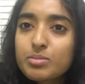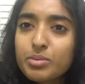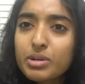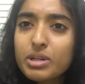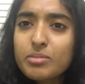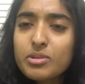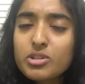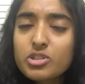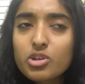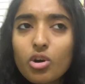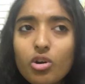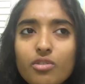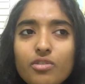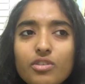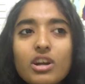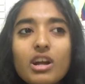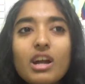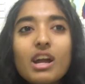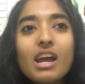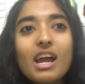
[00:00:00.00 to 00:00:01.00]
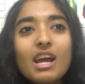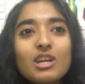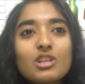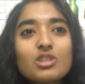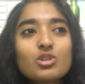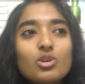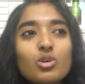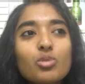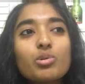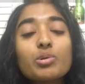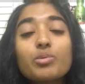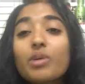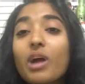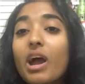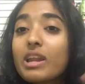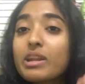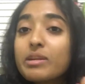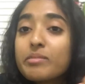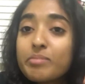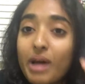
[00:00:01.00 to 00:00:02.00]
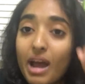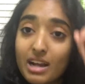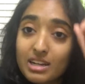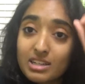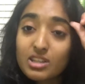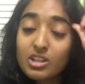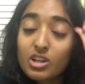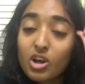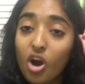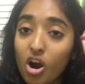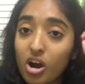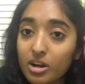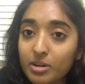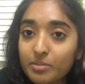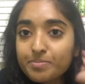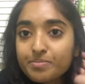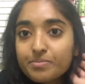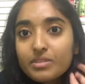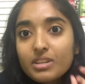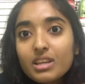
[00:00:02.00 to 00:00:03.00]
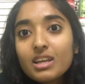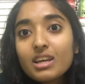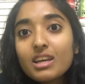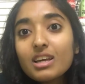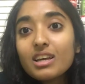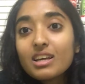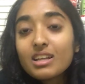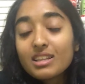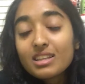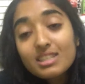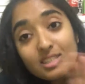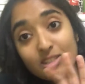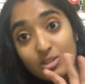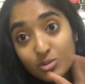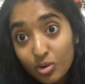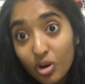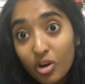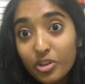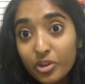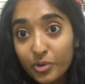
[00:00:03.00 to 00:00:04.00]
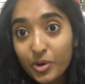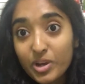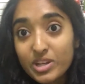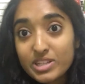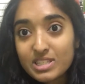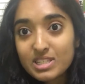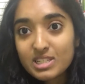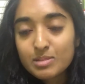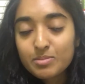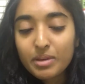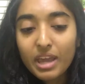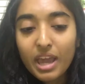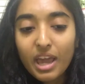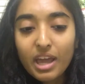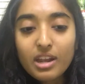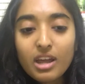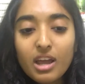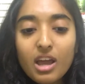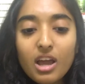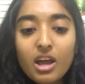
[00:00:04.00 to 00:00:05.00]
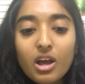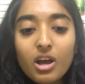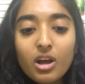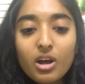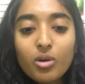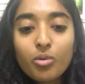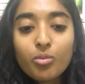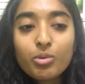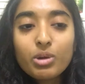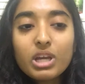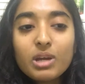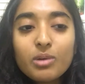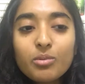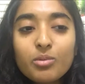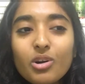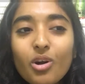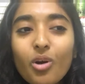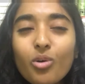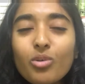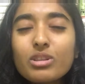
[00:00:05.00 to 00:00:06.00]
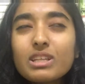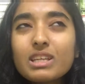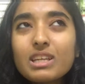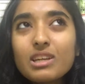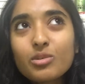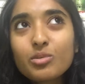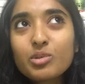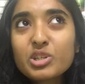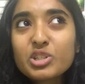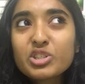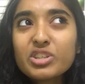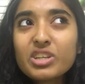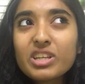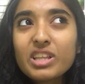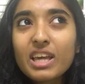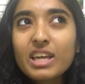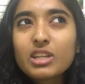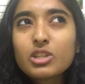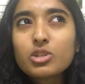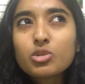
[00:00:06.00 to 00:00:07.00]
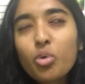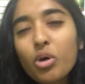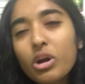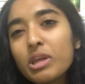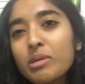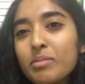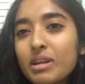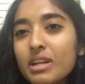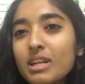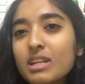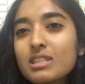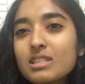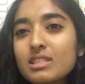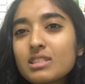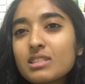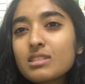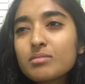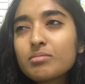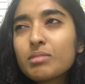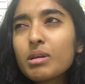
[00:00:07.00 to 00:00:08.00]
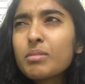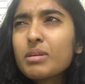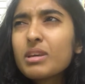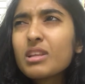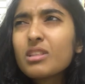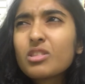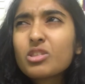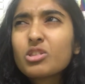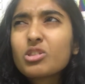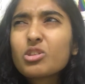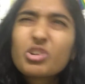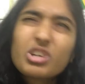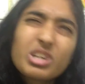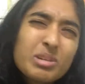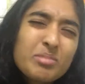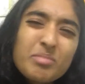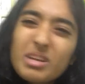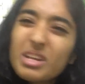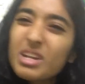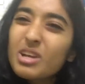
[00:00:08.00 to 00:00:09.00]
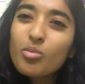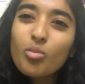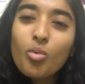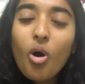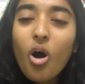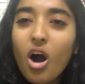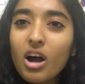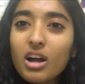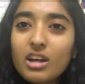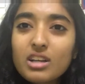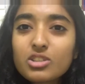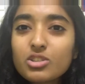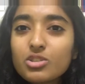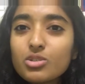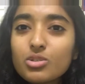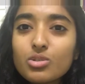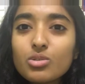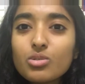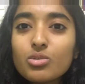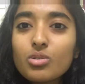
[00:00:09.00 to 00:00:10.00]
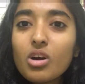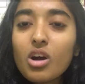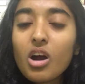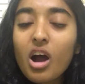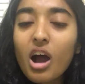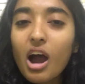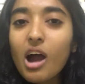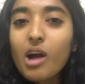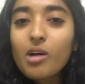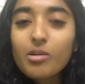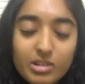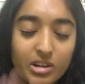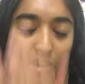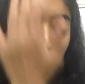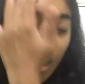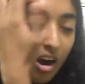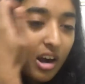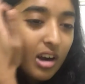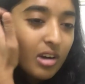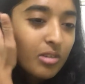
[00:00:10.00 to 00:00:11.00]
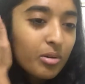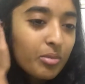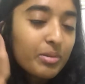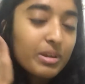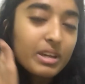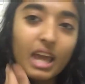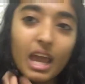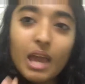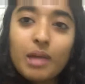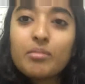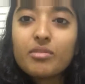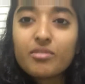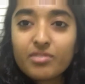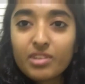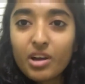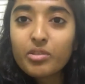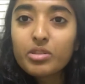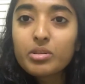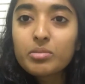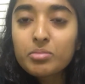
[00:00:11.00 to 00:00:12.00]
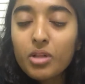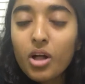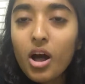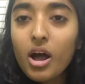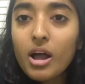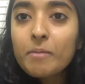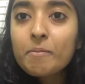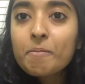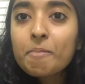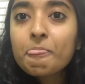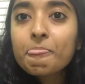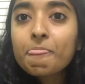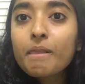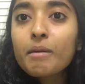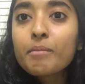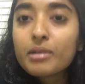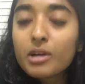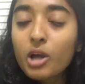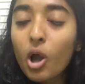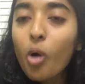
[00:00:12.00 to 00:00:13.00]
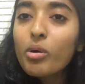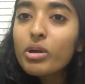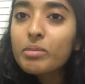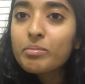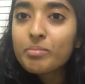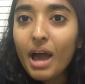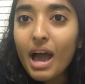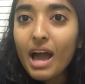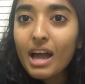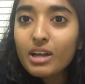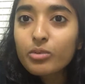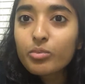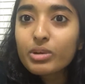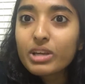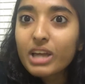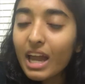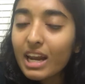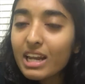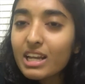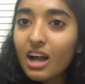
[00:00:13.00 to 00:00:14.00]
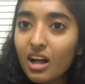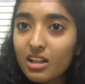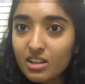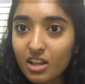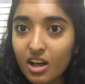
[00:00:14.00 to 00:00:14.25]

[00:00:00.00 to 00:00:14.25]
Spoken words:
pretty much over, and so we were headed back to the car. This is where all the craziness began. We were only originally like 20 minutes, maybe 30-minute walk to our car when we came and found the plot, but going back, we kind of got